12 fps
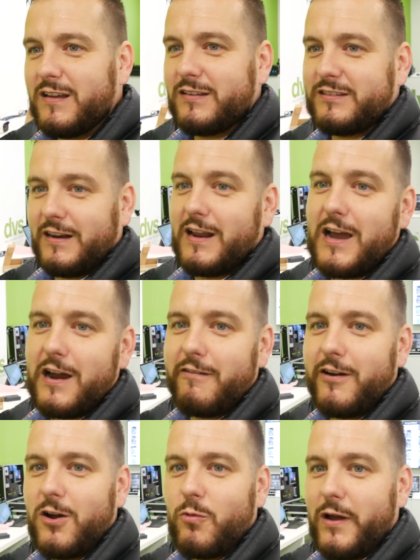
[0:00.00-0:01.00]

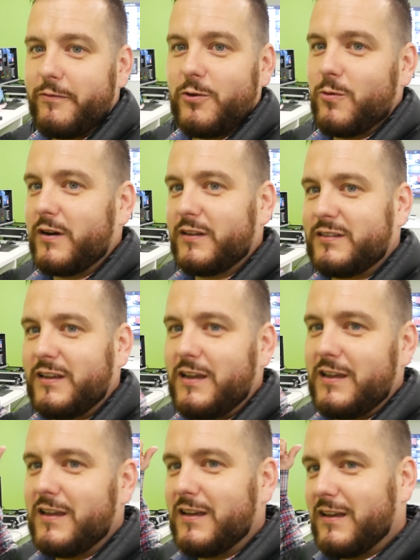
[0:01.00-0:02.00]
scenario, whether you want to
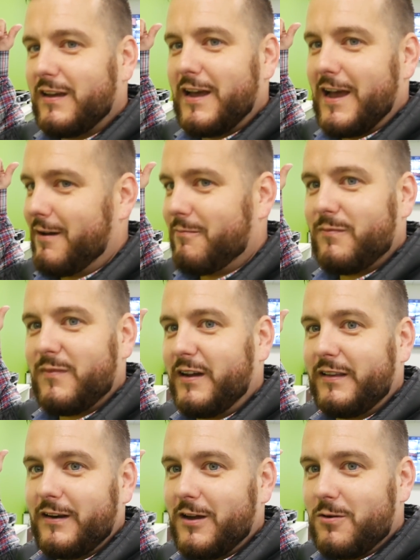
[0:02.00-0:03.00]
see
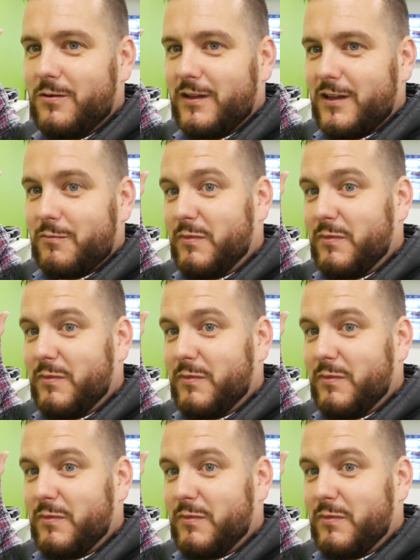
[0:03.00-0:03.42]
I don't know,